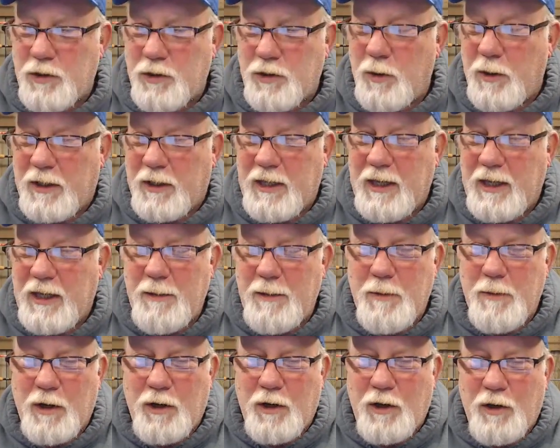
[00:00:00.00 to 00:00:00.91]
you're doing. Kenny
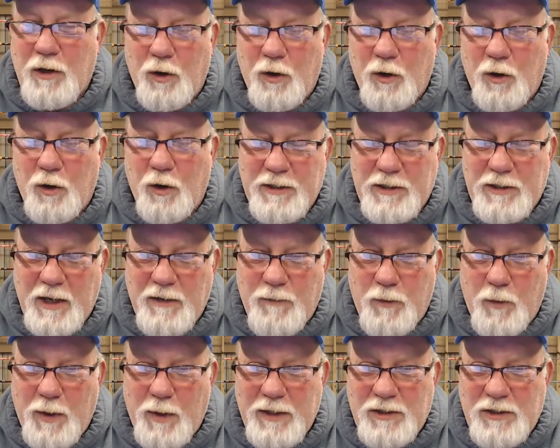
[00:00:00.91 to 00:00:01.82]
McClure has given
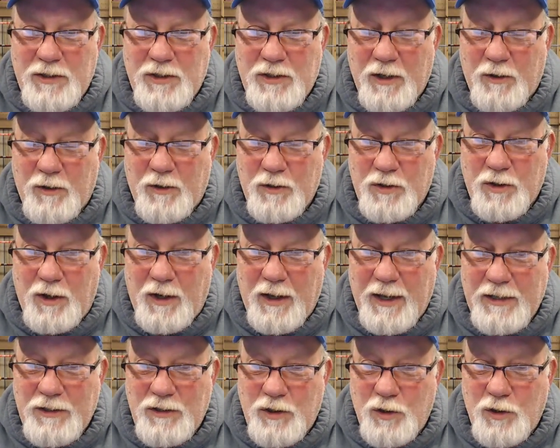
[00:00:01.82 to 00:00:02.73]
away sinkers the
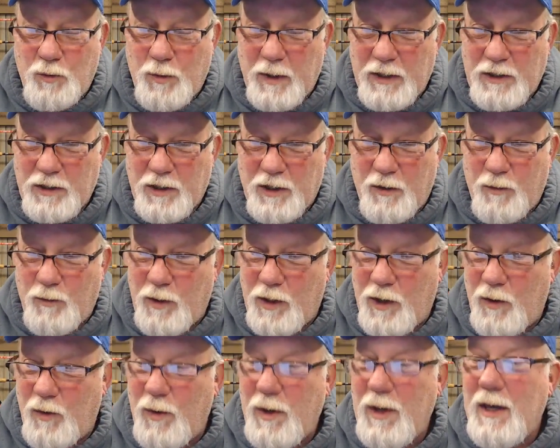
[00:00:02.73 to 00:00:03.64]
last 2 weeks in a
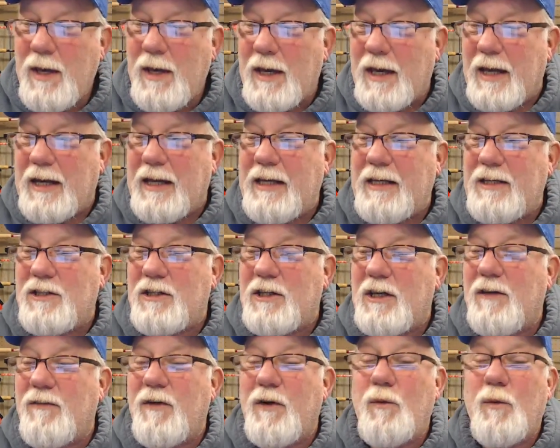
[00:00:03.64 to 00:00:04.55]
row, and he's
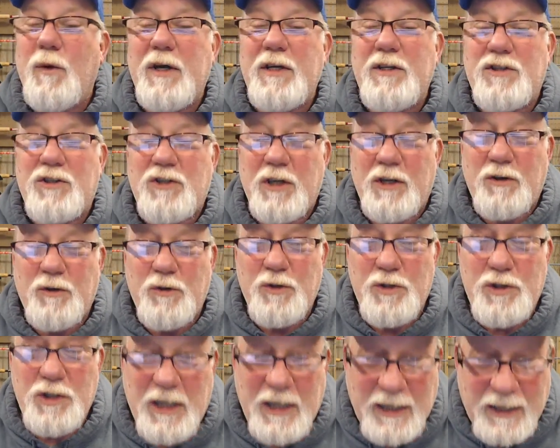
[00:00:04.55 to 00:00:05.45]
given away
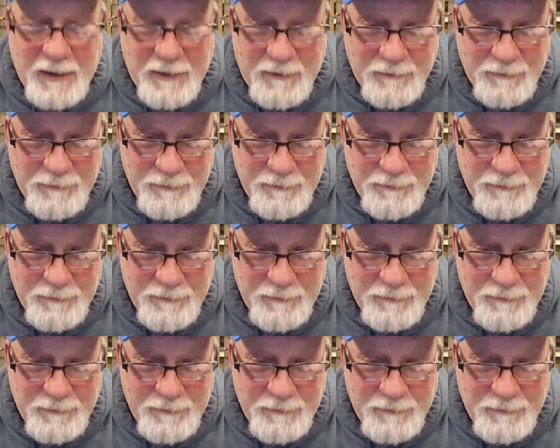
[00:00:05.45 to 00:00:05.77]
sinkers again.